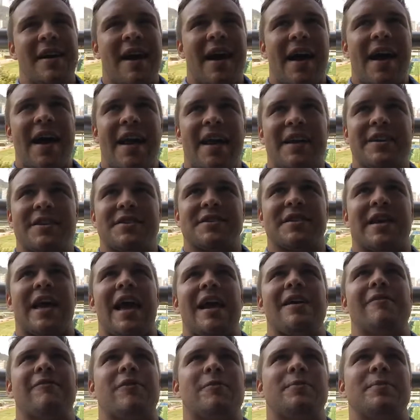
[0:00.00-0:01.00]
And I just
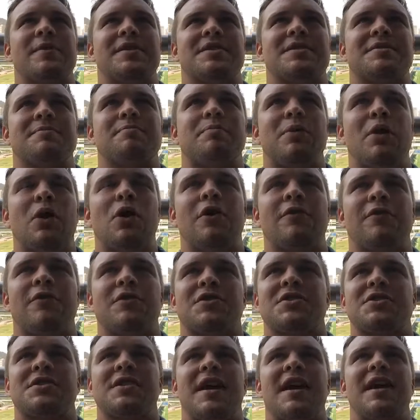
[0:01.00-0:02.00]
came from this beautiful
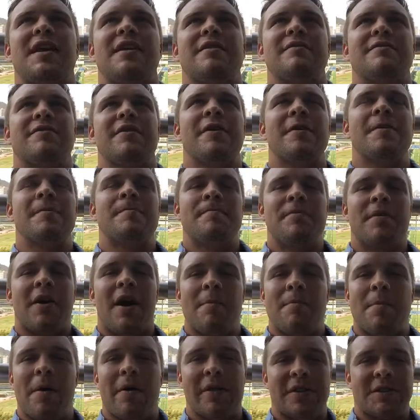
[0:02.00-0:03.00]
state of,
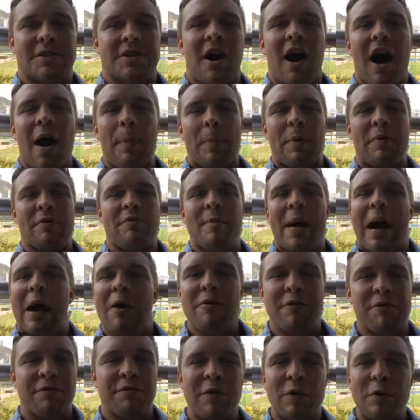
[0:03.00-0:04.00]
I'm on the top of
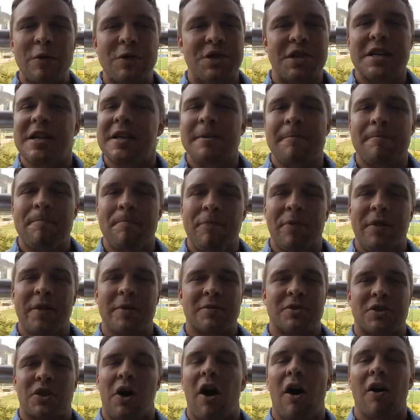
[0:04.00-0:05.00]
Mount Fuji,
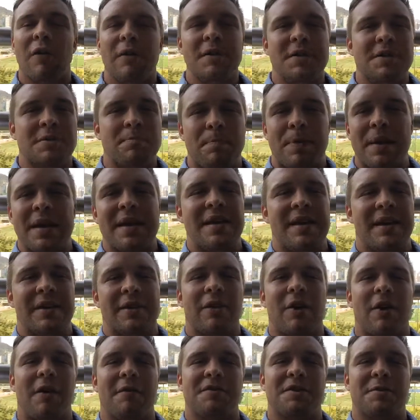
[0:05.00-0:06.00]
the tallest peak
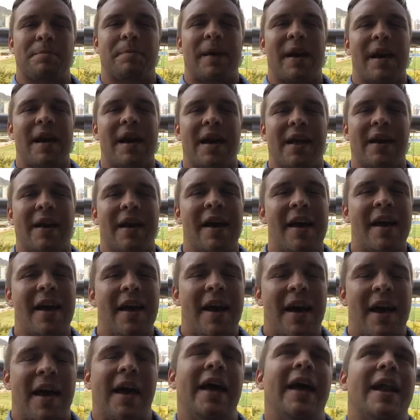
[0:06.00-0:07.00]
in all of Japan,
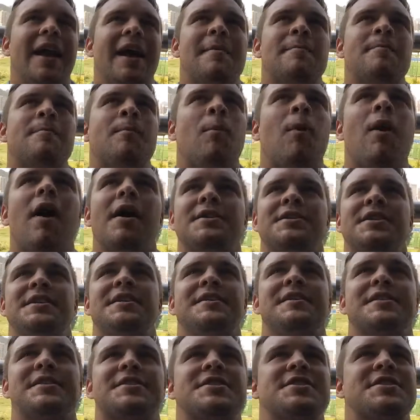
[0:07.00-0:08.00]
and I'm
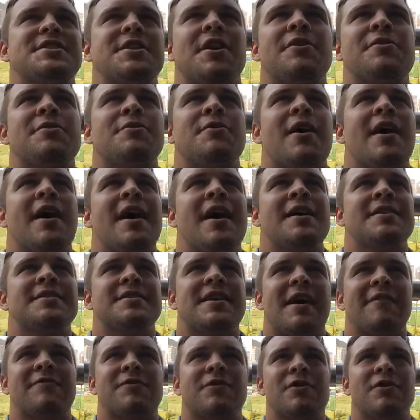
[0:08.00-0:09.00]
watching the sunrise
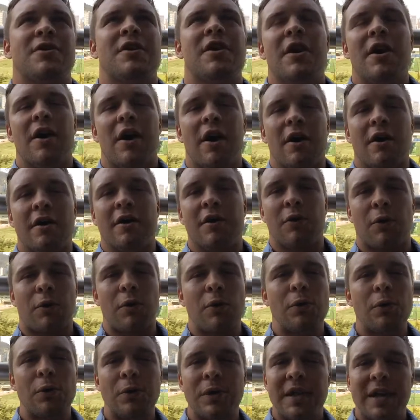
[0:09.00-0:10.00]
after a
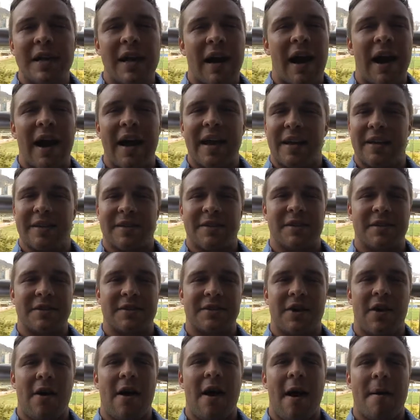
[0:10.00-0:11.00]
grueling hike to the
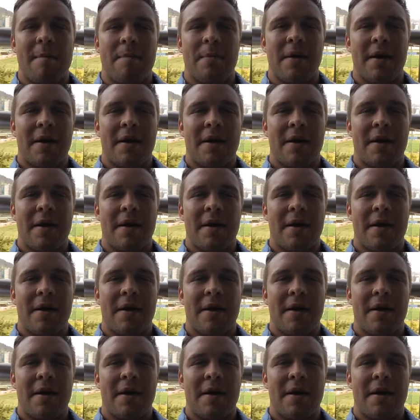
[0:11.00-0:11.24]
top.